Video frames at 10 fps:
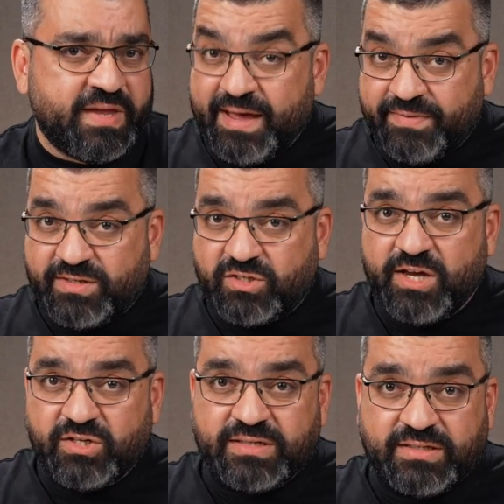and this
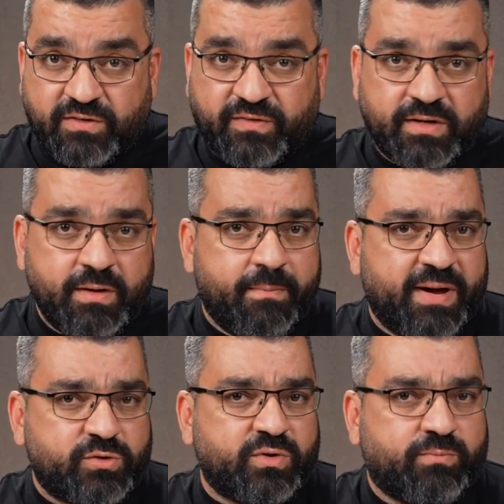change is driven
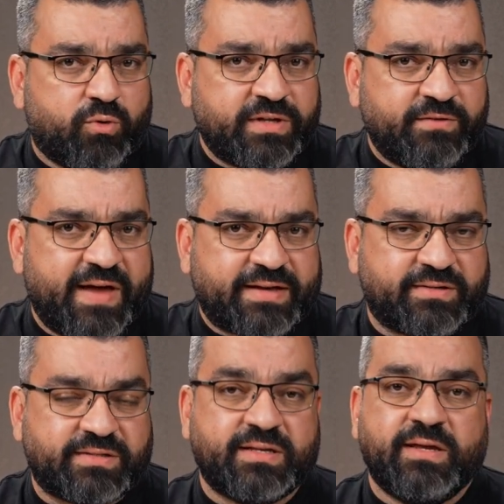by two important
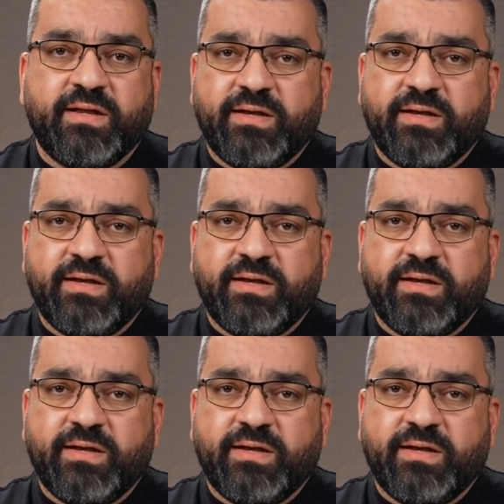factors.